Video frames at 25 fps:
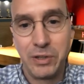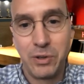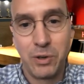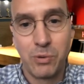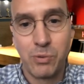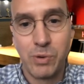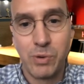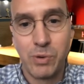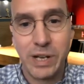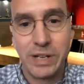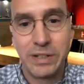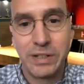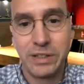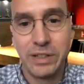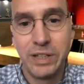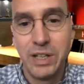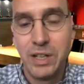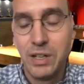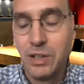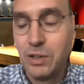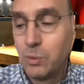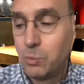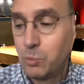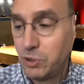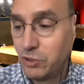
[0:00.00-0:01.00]
already,
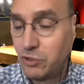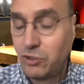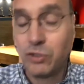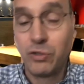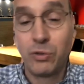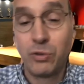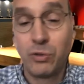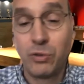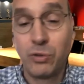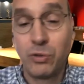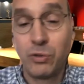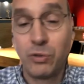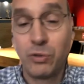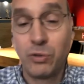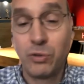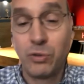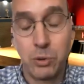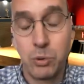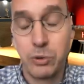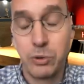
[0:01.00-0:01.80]
which is really good.